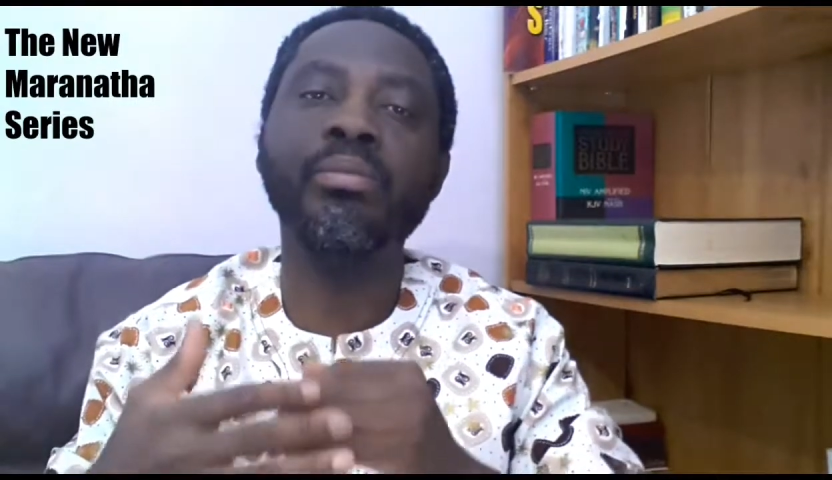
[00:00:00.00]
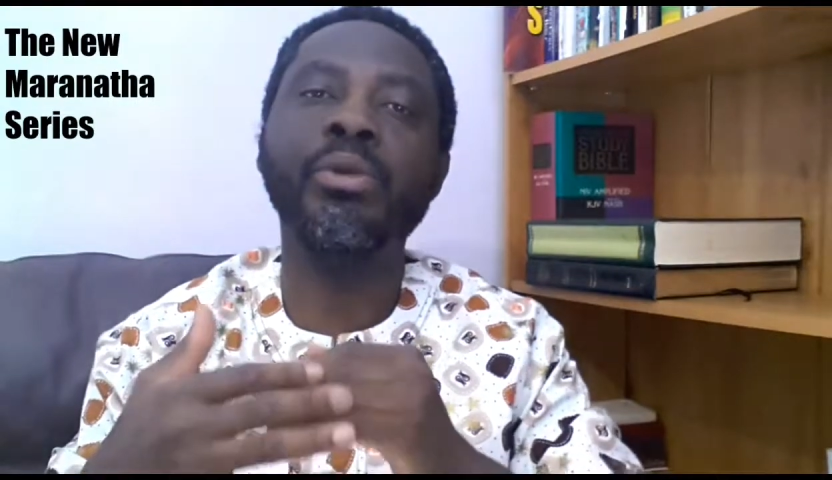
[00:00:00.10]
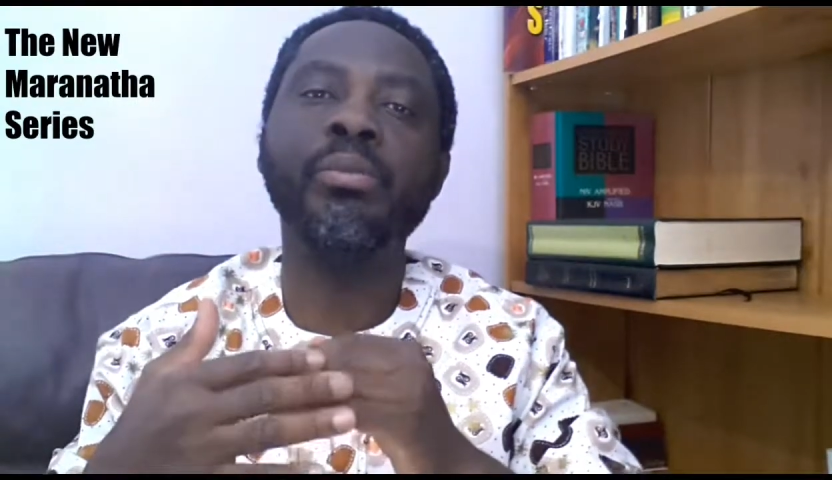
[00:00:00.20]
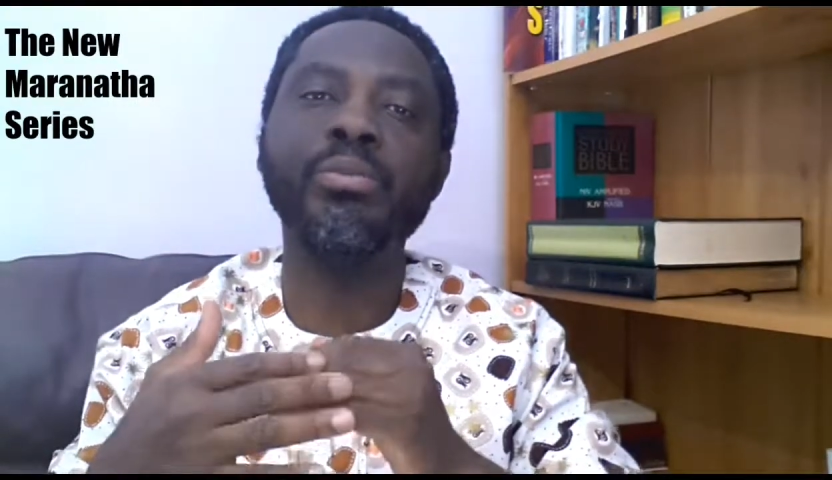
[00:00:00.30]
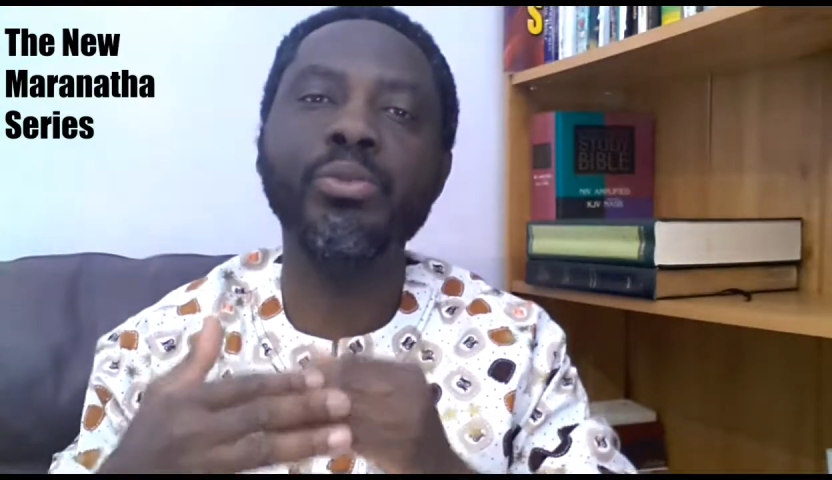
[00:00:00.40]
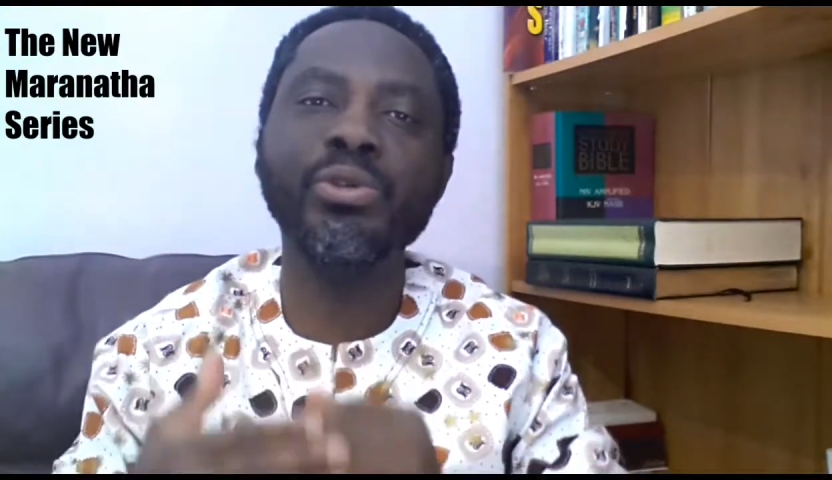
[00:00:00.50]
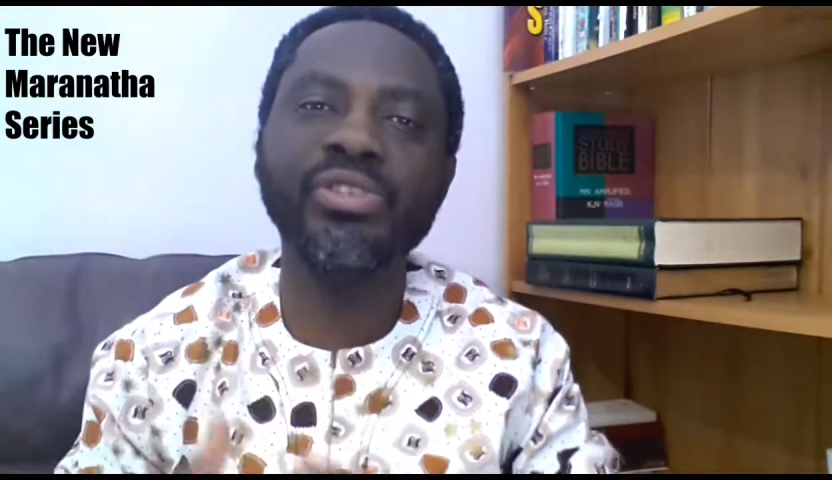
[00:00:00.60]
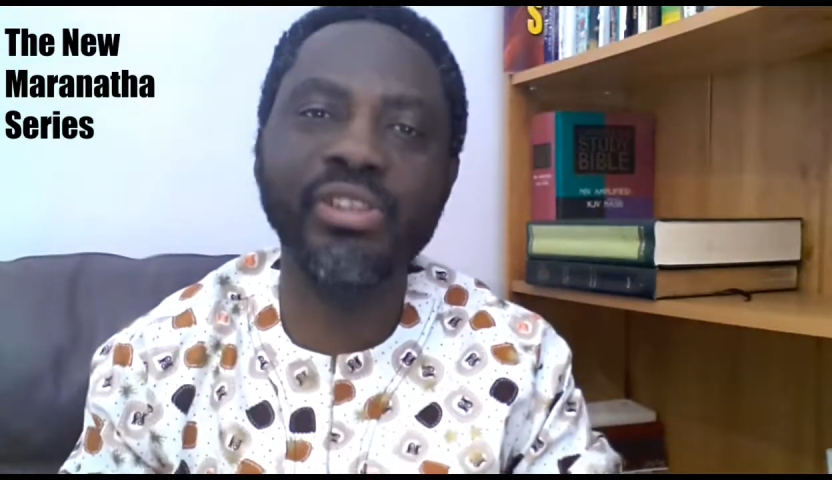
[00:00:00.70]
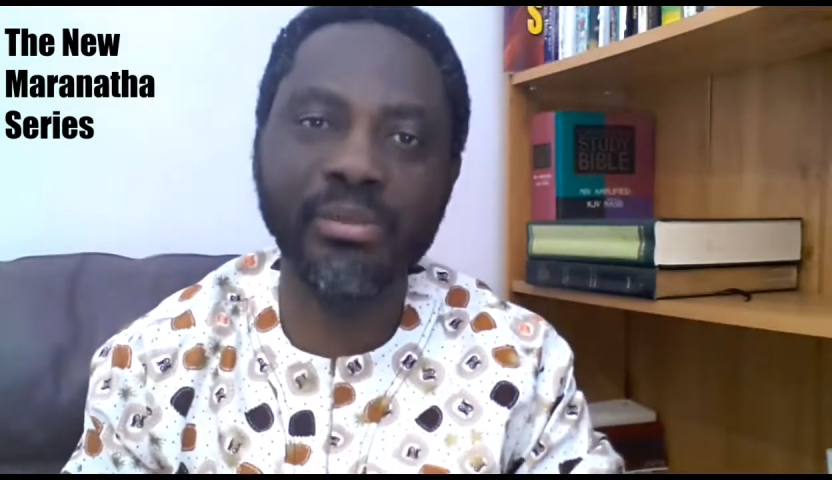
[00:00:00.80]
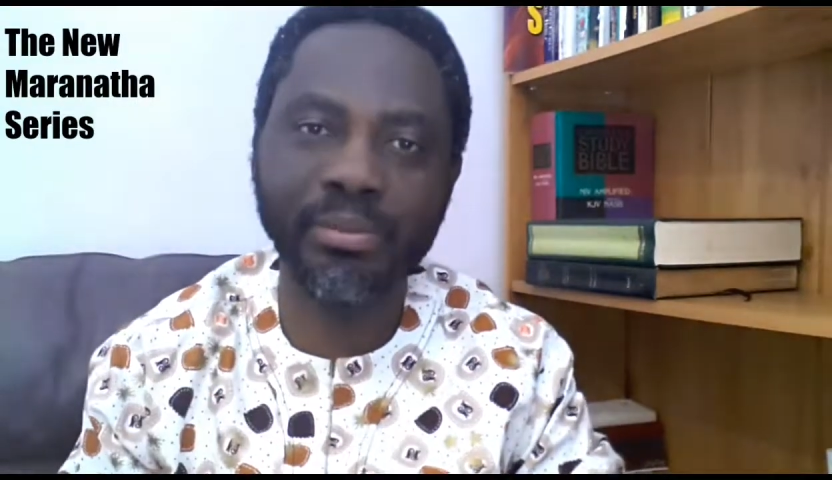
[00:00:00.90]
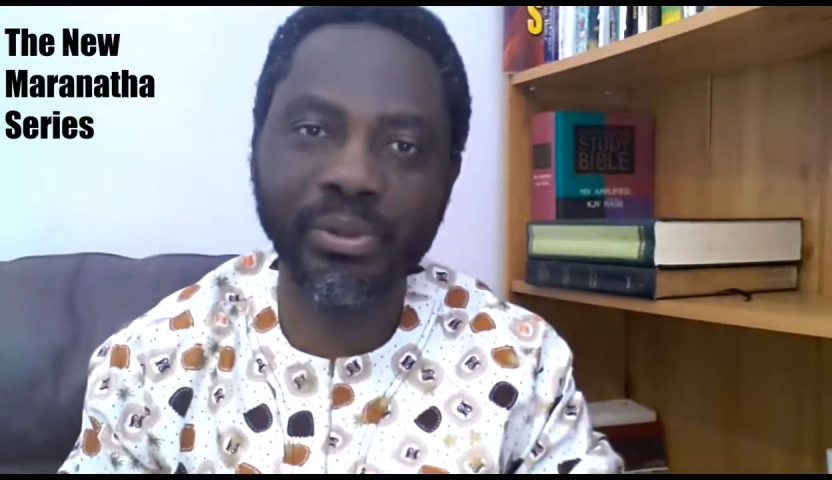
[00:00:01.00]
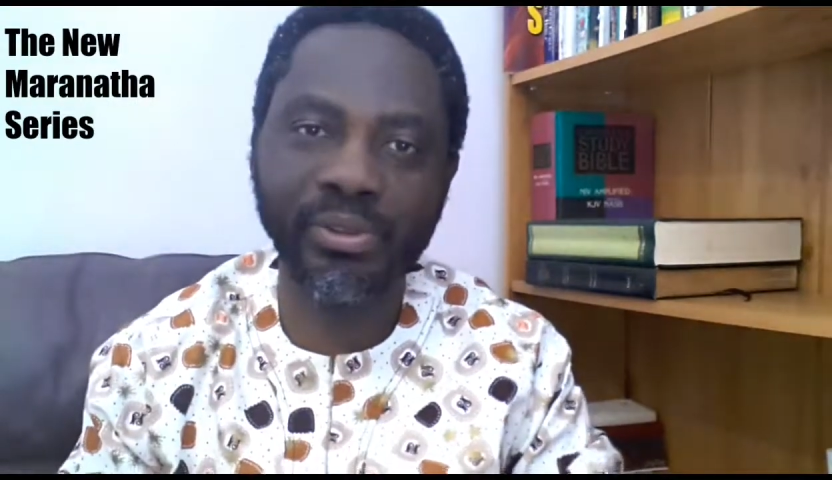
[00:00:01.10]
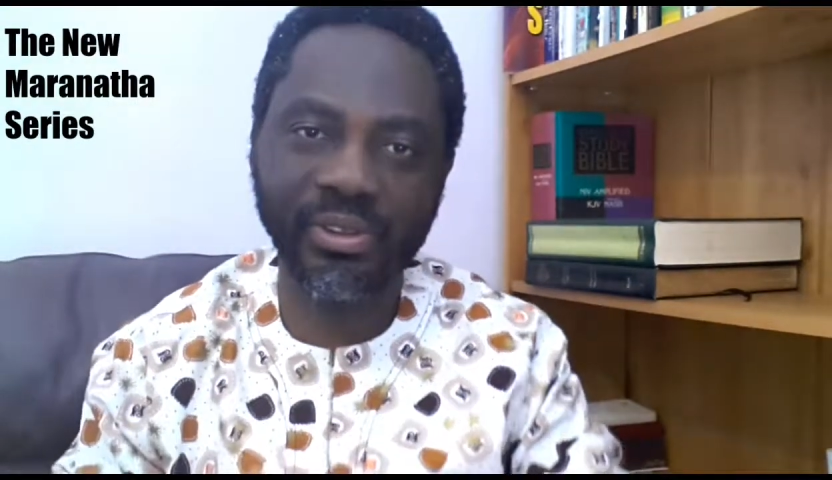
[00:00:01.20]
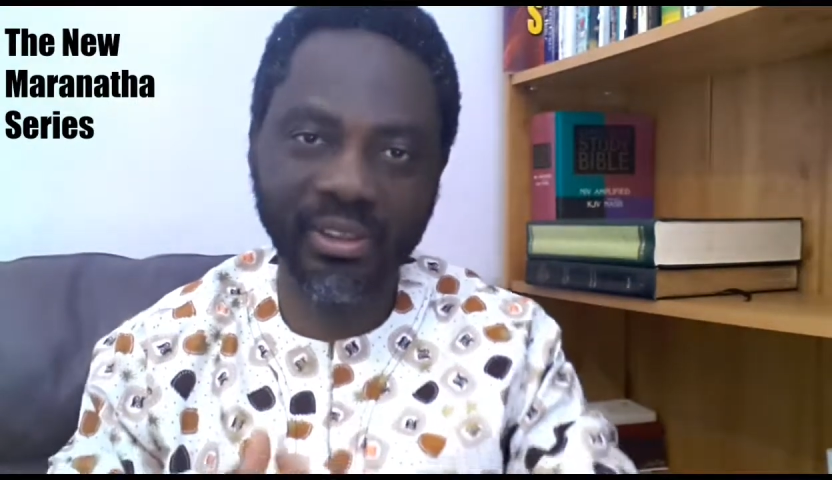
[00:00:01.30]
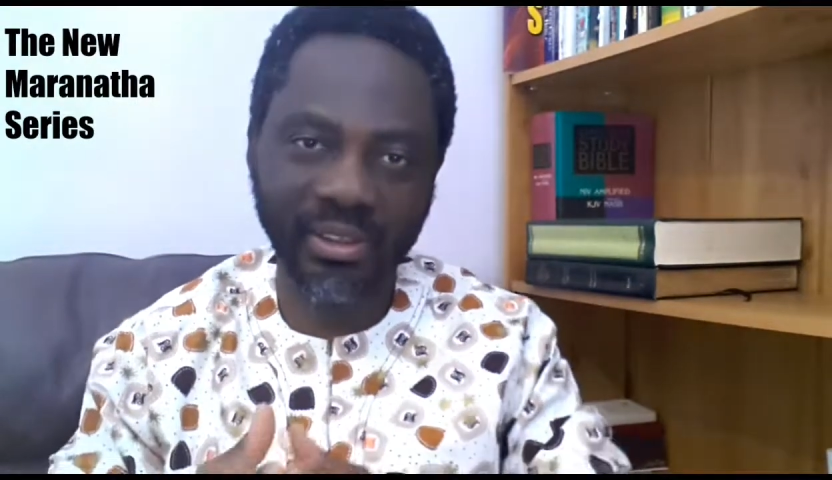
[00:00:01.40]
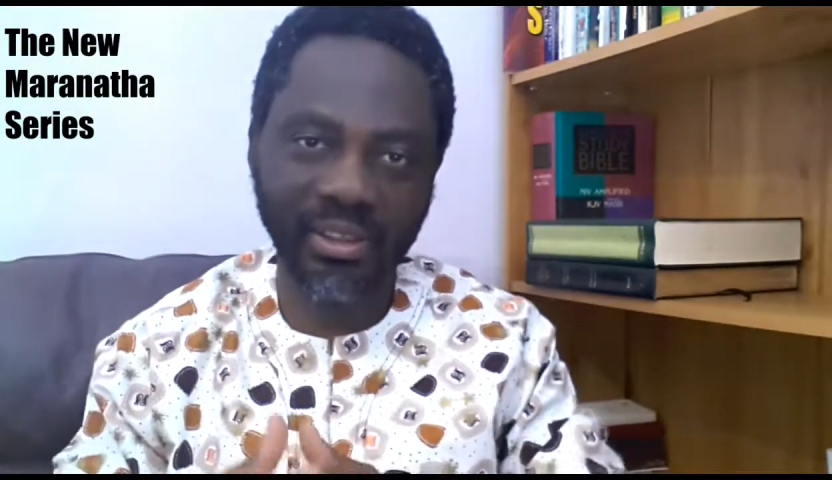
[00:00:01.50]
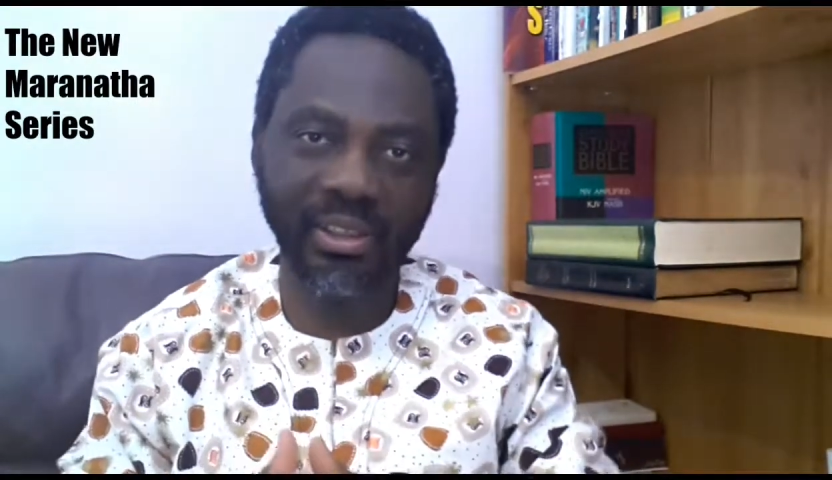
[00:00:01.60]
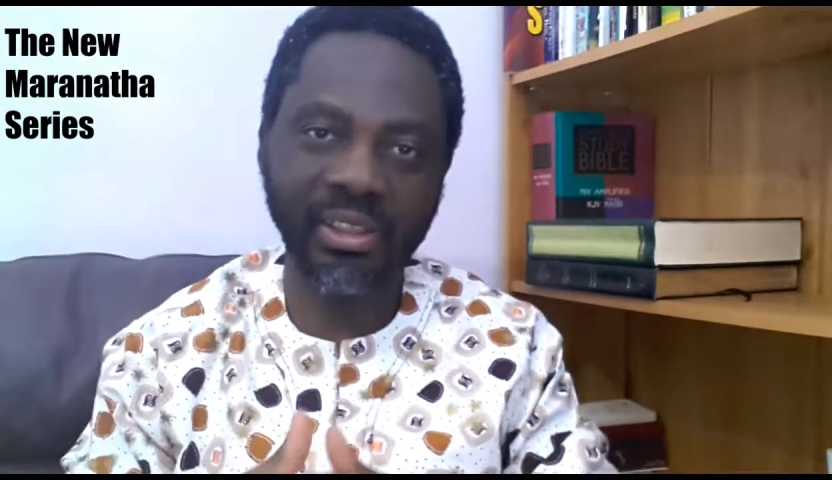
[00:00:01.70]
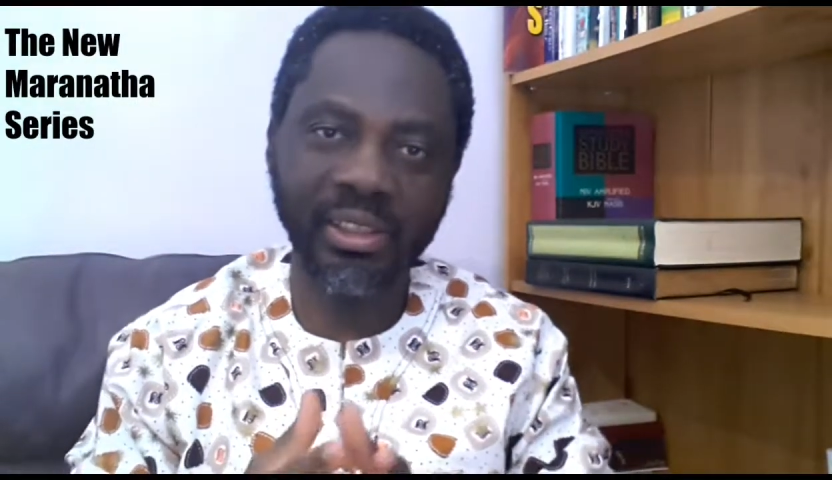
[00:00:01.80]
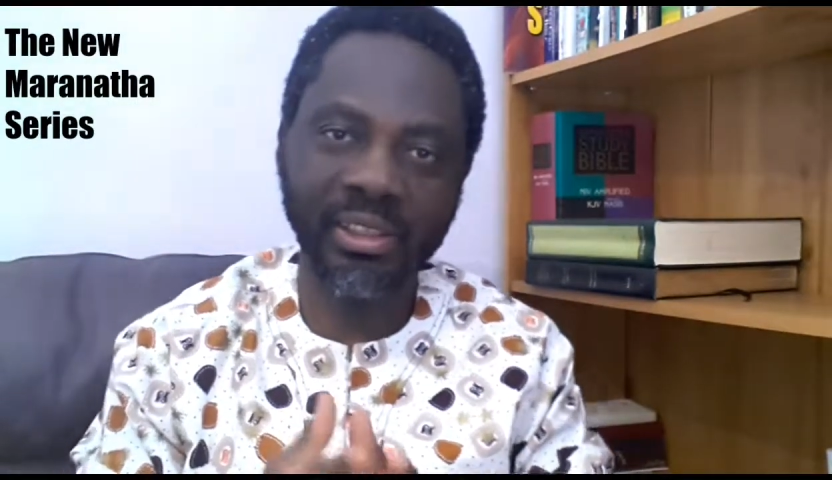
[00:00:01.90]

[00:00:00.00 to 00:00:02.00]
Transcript: but most importantly,